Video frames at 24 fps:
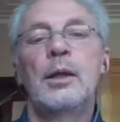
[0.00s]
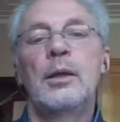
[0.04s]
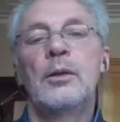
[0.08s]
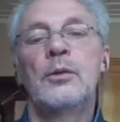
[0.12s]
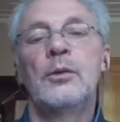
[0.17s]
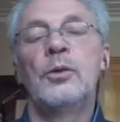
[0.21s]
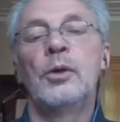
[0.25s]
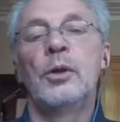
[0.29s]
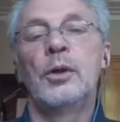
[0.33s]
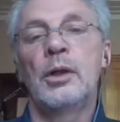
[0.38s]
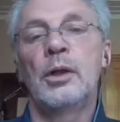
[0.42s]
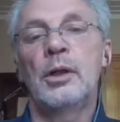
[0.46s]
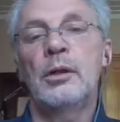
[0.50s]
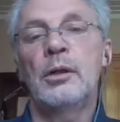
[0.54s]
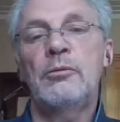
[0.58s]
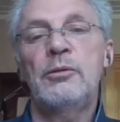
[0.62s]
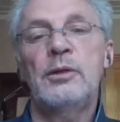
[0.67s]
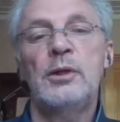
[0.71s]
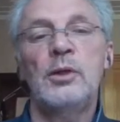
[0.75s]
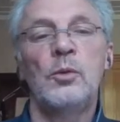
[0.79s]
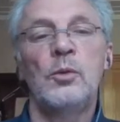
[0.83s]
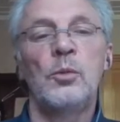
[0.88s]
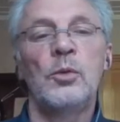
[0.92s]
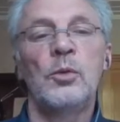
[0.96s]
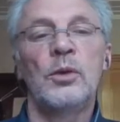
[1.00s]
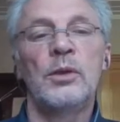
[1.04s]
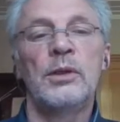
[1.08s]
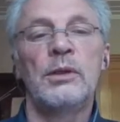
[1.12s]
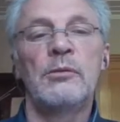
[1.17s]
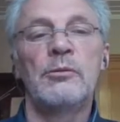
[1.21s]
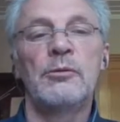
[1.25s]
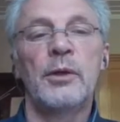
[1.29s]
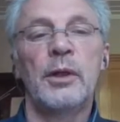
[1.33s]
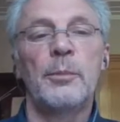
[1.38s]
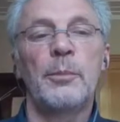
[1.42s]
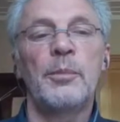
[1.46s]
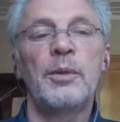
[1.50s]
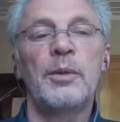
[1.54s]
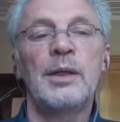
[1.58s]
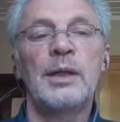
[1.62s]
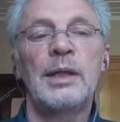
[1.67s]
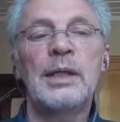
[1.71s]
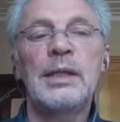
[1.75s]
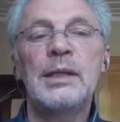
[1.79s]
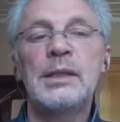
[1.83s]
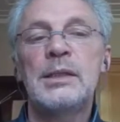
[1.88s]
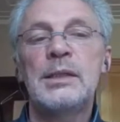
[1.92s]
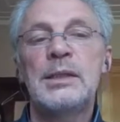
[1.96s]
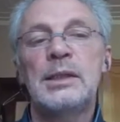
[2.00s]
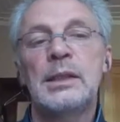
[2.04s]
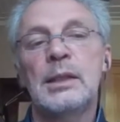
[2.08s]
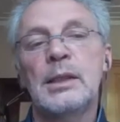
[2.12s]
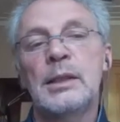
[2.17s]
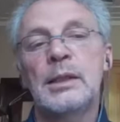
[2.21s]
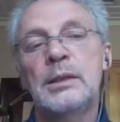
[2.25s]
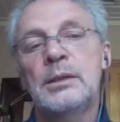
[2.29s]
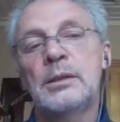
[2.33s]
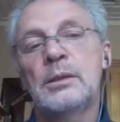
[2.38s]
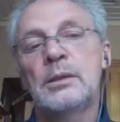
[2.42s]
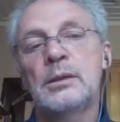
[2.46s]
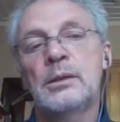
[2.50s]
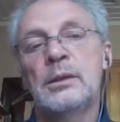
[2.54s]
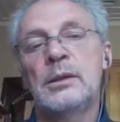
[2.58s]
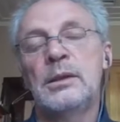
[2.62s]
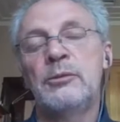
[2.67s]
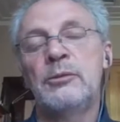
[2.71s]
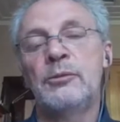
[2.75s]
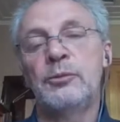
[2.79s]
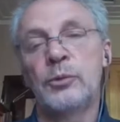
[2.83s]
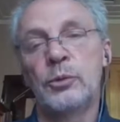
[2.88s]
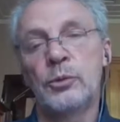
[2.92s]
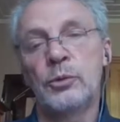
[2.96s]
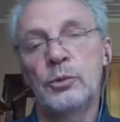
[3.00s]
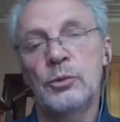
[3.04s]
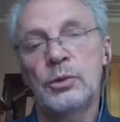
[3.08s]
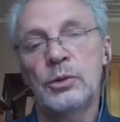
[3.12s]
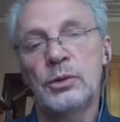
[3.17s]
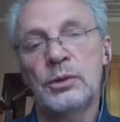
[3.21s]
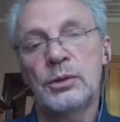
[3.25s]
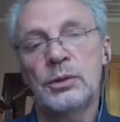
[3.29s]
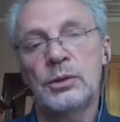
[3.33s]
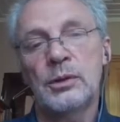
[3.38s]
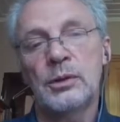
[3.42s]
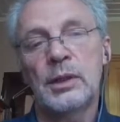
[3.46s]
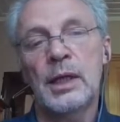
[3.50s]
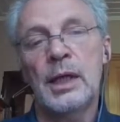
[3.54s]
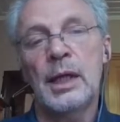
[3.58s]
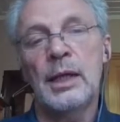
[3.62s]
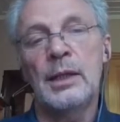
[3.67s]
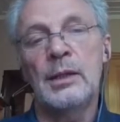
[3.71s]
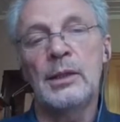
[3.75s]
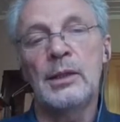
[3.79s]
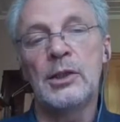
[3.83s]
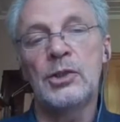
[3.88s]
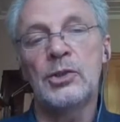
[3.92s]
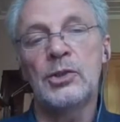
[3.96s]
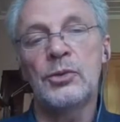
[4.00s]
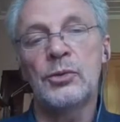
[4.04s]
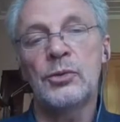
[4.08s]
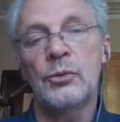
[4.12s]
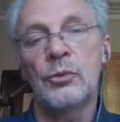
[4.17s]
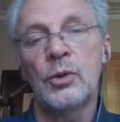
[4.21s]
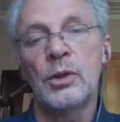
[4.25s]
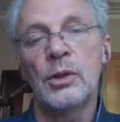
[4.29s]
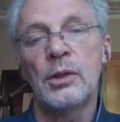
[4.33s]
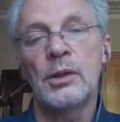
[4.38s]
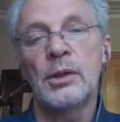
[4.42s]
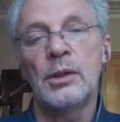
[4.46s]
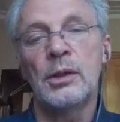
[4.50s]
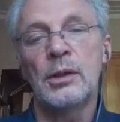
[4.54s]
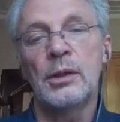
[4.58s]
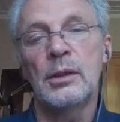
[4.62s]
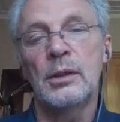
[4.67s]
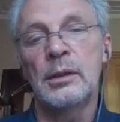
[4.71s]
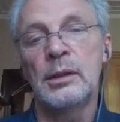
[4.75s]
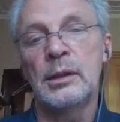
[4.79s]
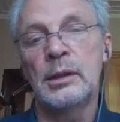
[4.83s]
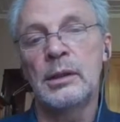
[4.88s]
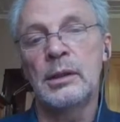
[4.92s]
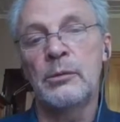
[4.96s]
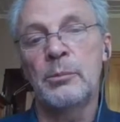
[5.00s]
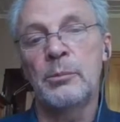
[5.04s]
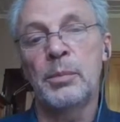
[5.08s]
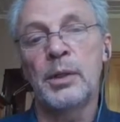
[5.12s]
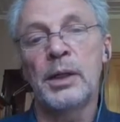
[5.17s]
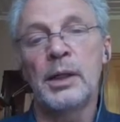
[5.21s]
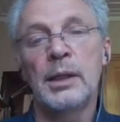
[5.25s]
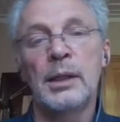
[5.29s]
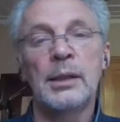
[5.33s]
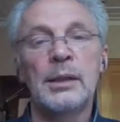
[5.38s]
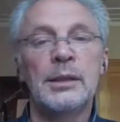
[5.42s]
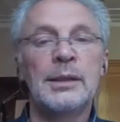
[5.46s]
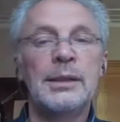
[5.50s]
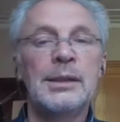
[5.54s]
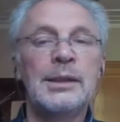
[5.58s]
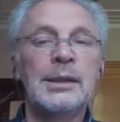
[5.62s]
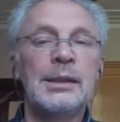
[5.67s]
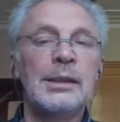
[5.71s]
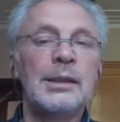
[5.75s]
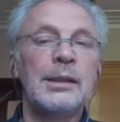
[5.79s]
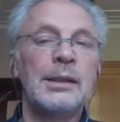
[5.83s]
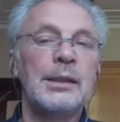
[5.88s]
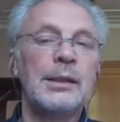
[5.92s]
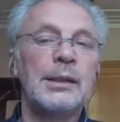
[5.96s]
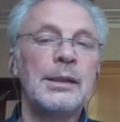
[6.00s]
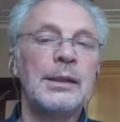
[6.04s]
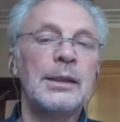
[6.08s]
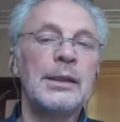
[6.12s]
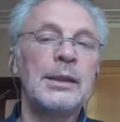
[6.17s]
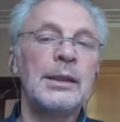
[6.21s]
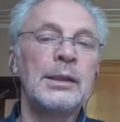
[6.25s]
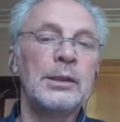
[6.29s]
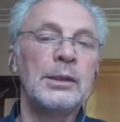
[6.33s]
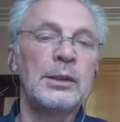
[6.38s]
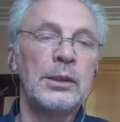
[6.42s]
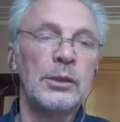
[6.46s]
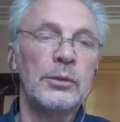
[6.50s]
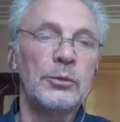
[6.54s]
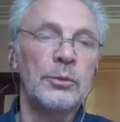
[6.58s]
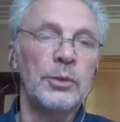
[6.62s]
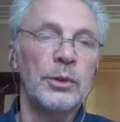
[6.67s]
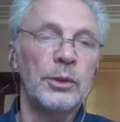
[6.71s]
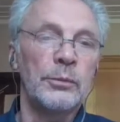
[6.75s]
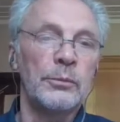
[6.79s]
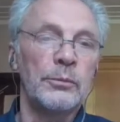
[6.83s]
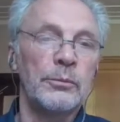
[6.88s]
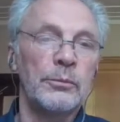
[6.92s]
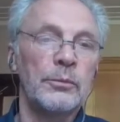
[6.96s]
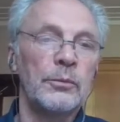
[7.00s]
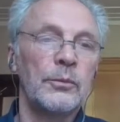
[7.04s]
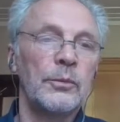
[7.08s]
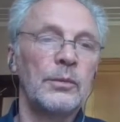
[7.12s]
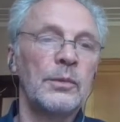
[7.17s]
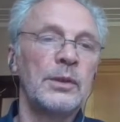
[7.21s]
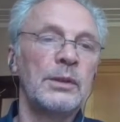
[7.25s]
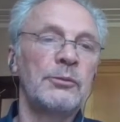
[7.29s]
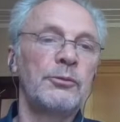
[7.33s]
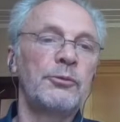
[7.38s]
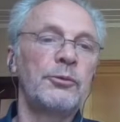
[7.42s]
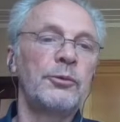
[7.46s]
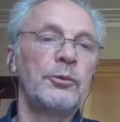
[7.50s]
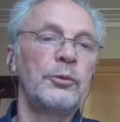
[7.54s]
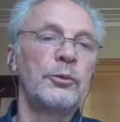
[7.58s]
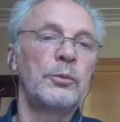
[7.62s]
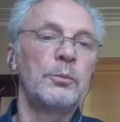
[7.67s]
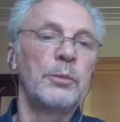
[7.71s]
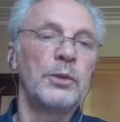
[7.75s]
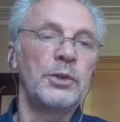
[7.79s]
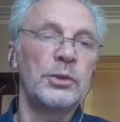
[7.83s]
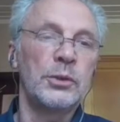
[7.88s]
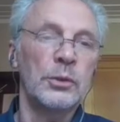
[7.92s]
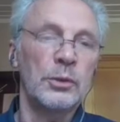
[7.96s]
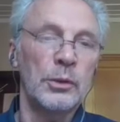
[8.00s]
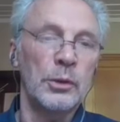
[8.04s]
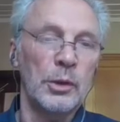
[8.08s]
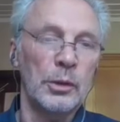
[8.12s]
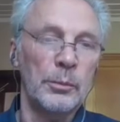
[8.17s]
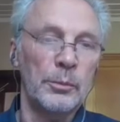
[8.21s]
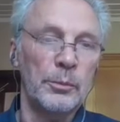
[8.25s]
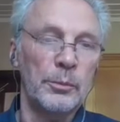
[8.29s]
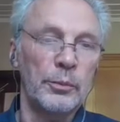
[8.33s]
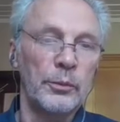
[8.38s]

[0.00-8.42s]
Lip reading: The larvae will develop inside the fruits and destroy thereby the interior, the fruit mesocarp.